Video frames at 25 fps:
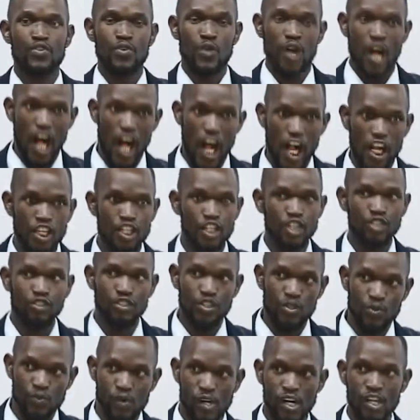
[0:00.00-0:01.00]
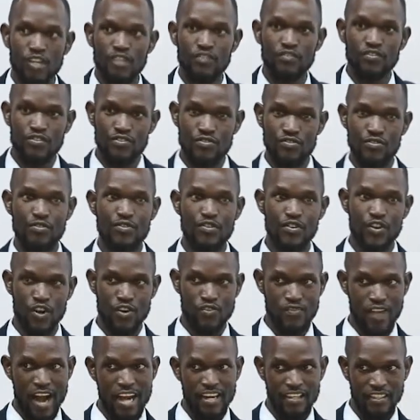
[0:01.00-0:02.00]
to handle the word of truth
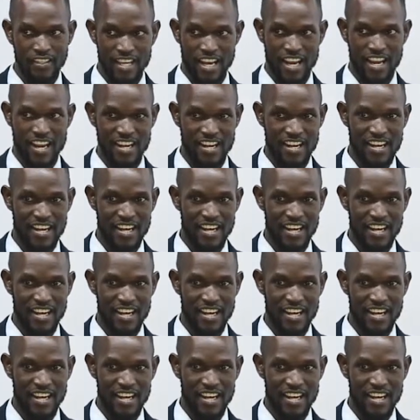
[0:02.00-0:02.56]
correctly?